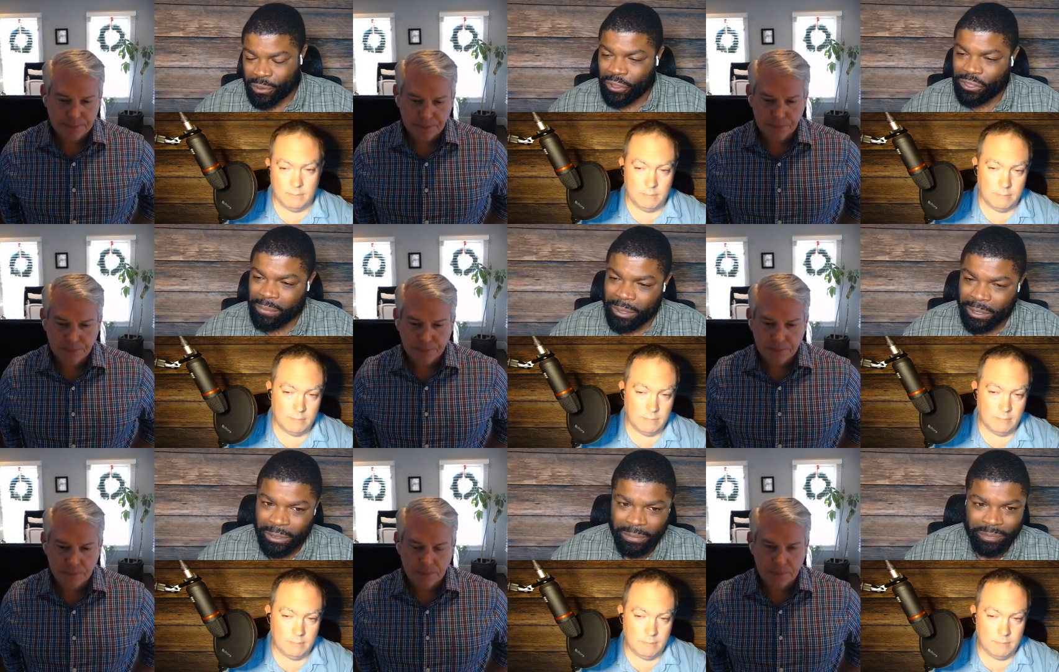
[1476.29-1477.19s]
Speaker 1: will
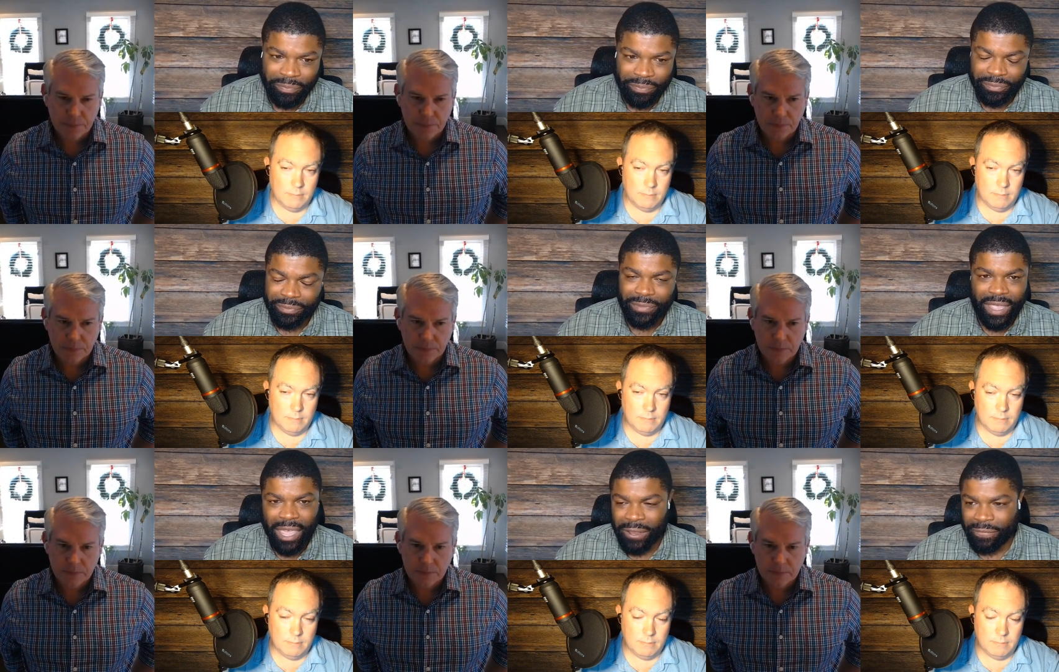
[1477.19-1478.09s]
ultimately
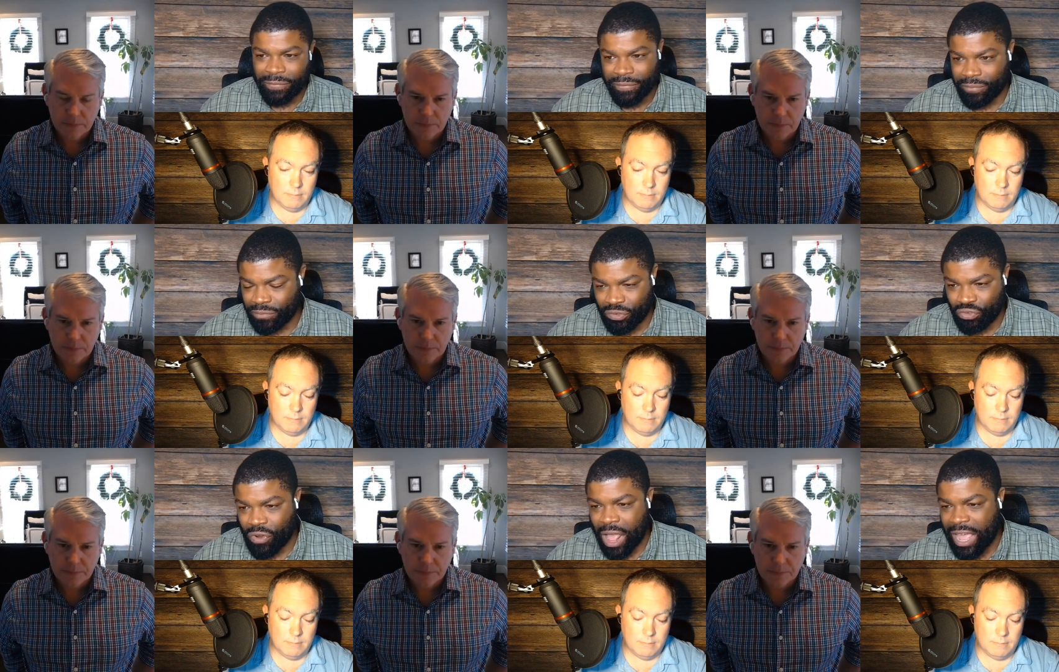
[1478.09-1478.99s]
kind of
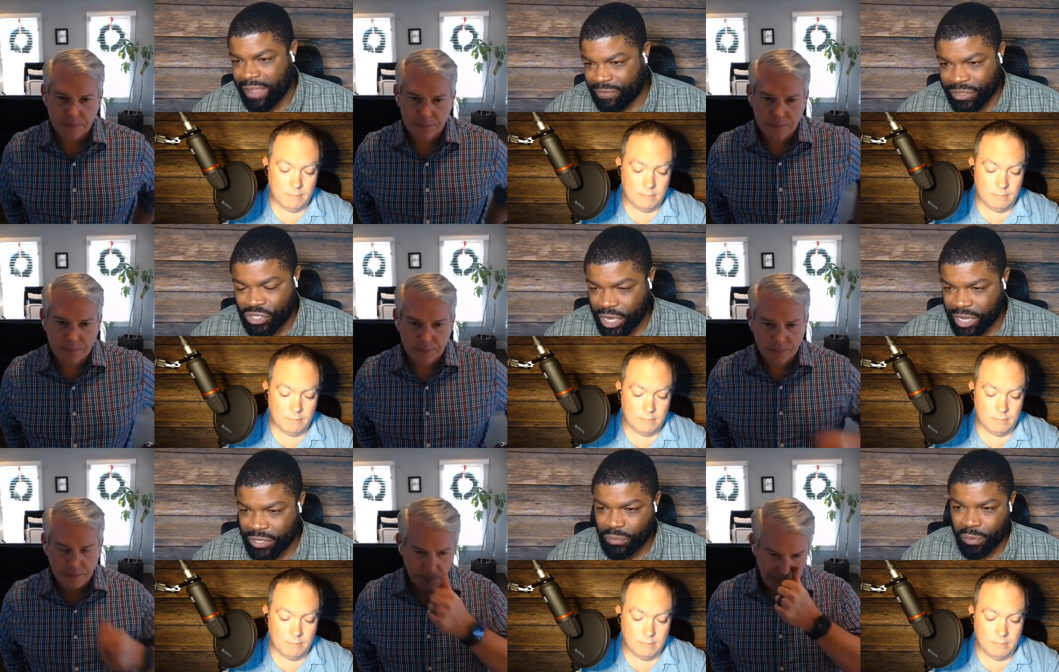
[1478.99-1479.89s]
drive the
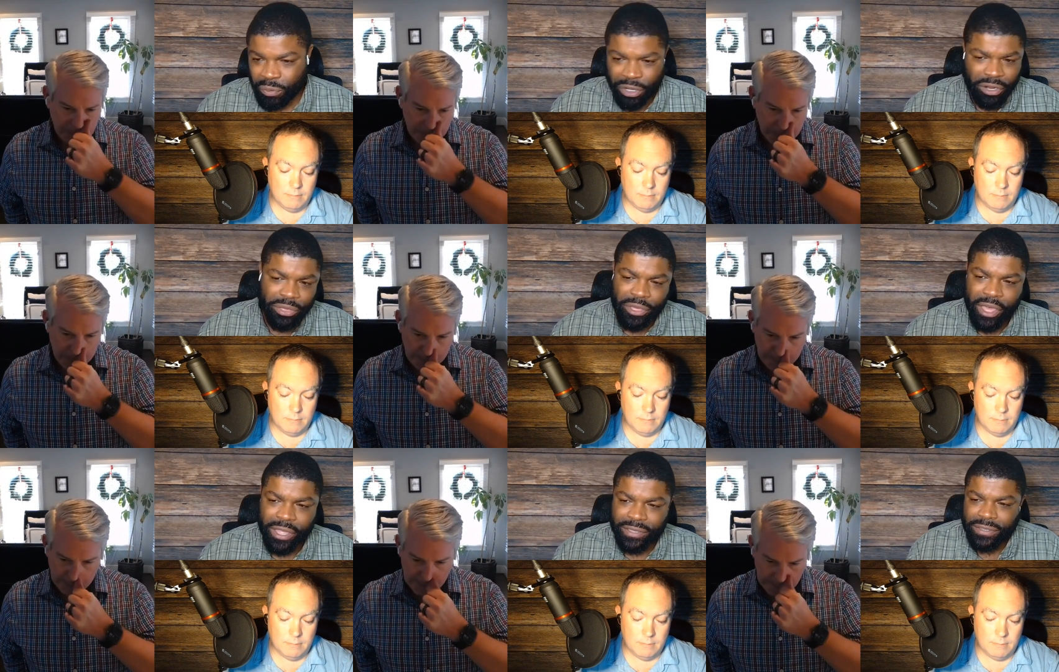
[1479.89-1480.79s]
change? What are your
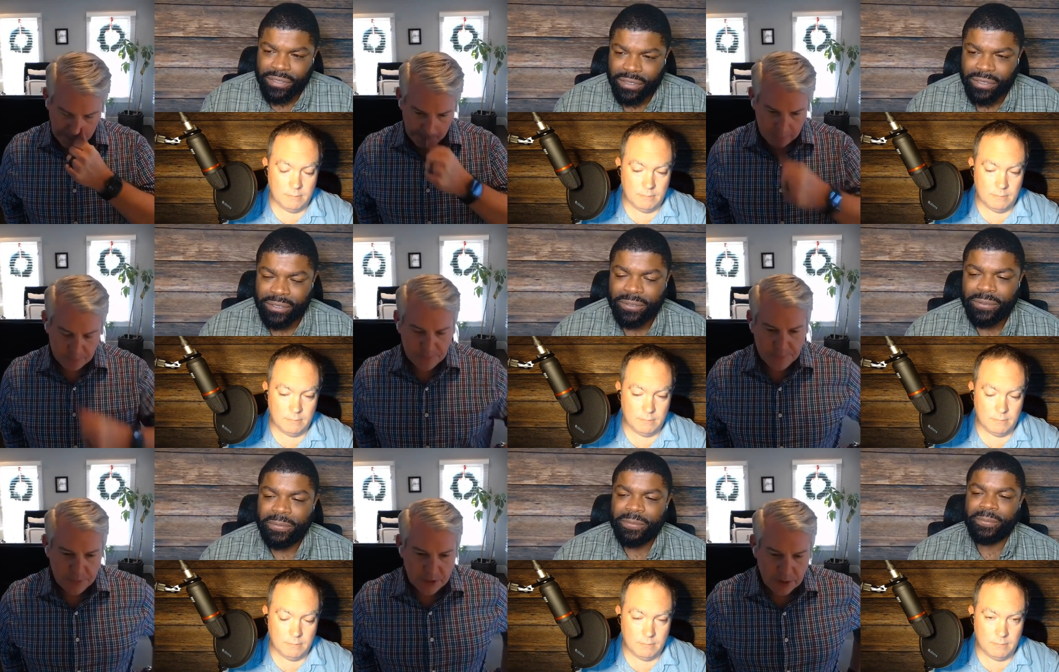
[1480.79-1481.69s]
thoughts?
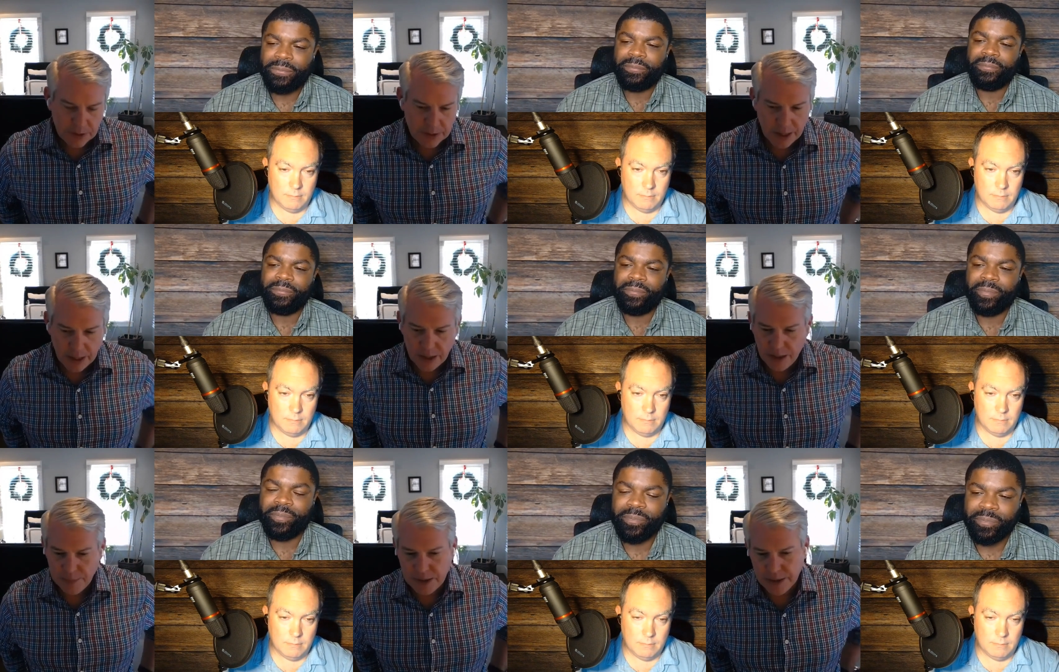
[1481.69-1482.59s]
Speaker 2: Yeah, I
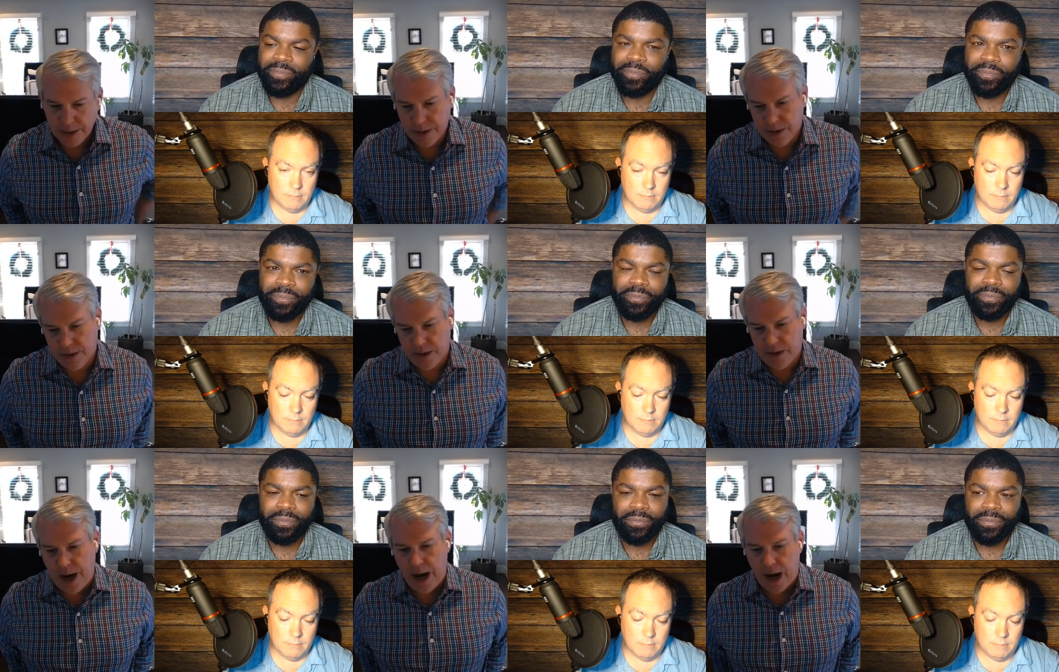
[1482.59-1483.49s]
mean,
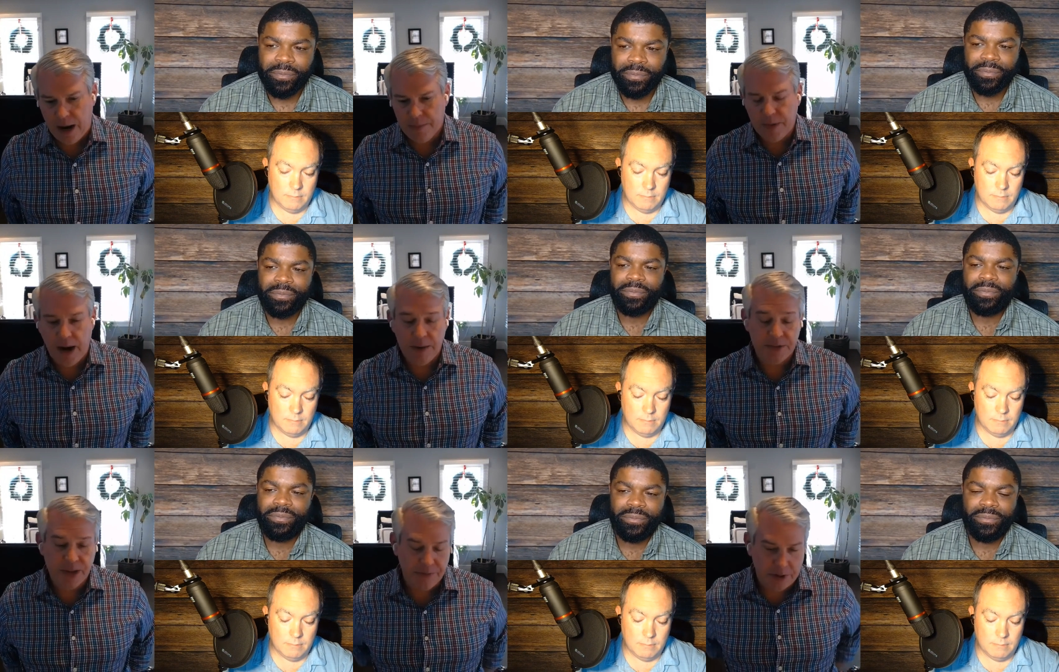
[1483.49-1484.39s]
I, I'm I'm
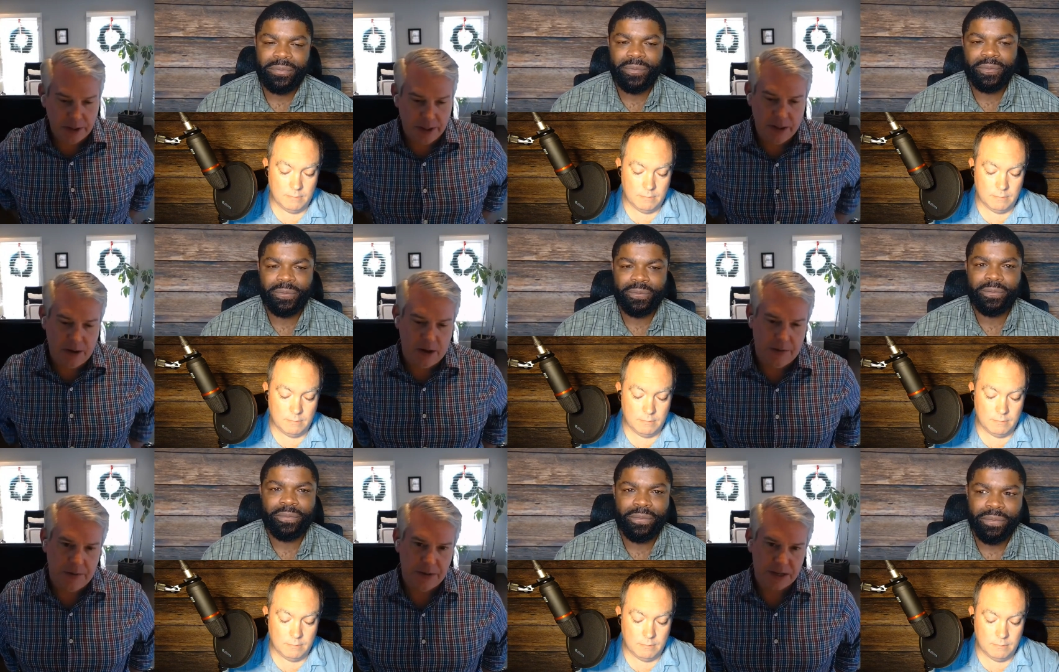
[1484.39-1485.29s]
definitely on
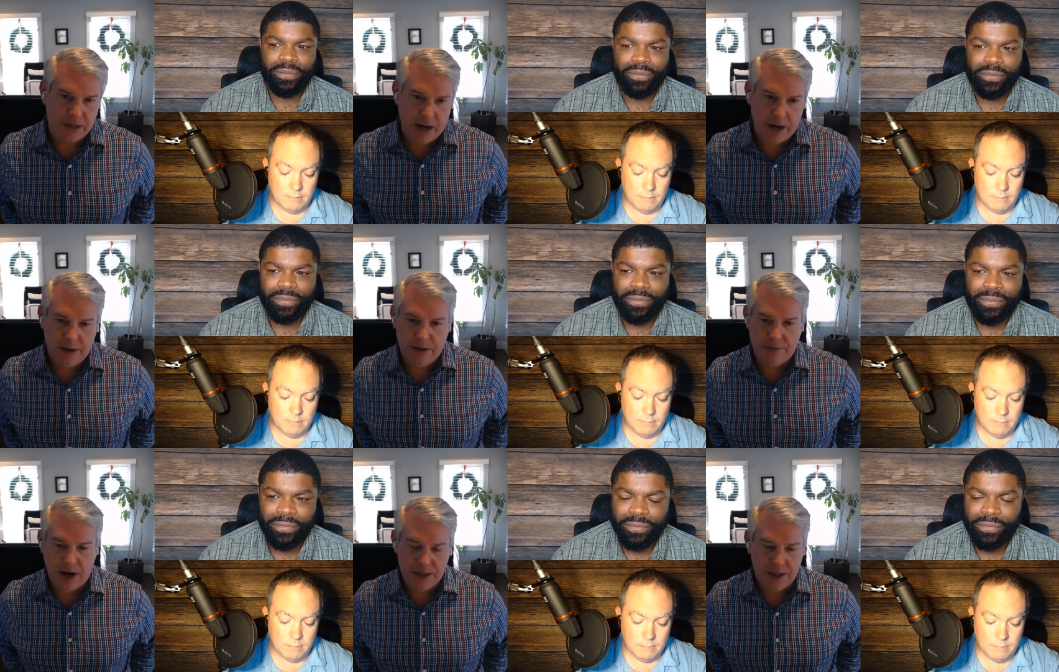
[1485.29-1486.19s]
the side of
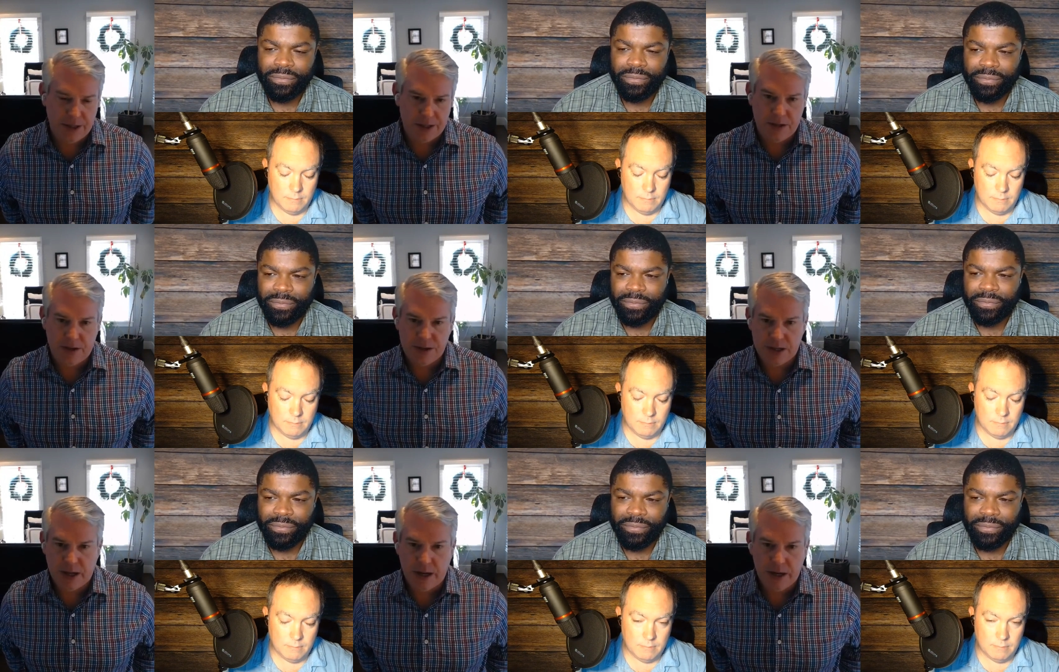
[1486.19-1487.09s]
I think it's here to
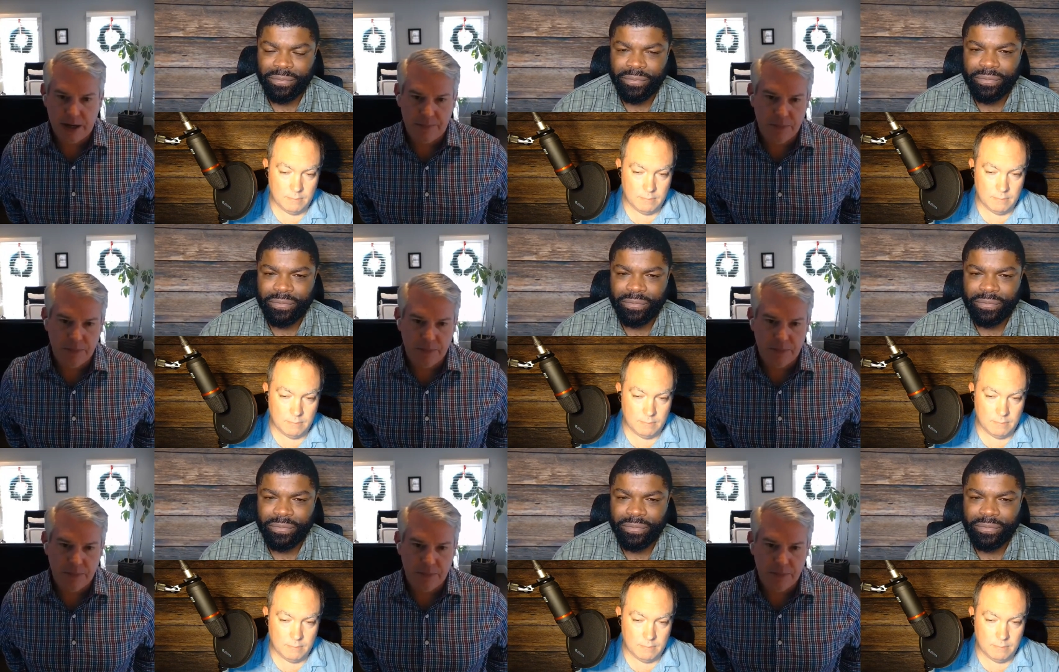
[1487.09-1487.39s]
stay.